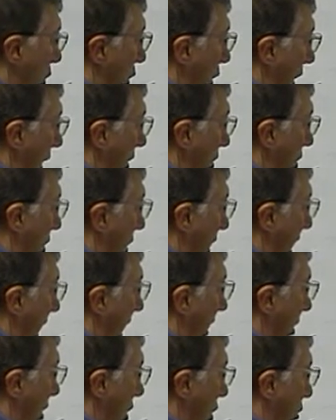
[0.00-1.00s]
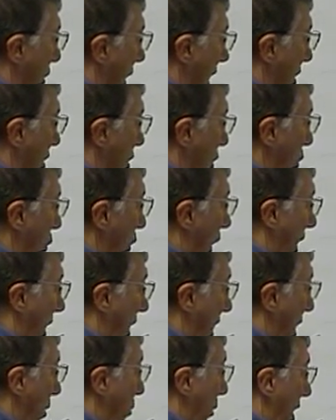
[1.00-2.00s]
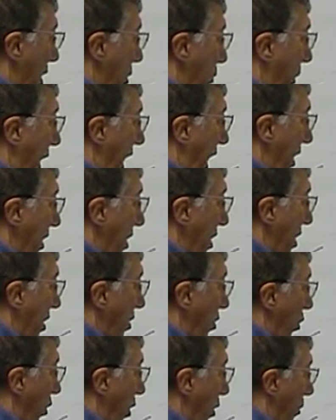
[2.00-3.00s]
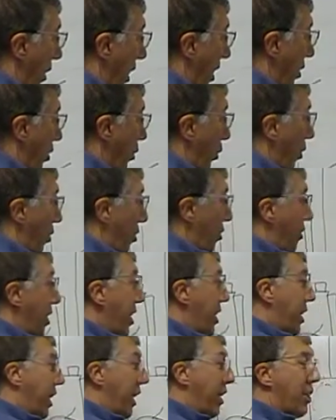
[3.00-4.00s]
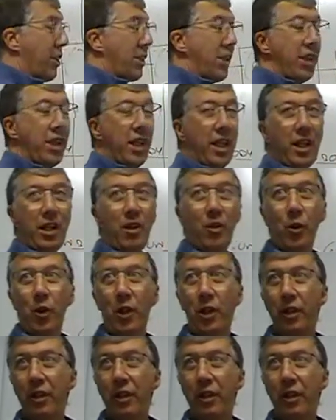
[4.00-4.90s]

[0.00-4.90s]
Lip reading: close together, you might do 1 and then might abandon it, or you might do all 3 tests in that area.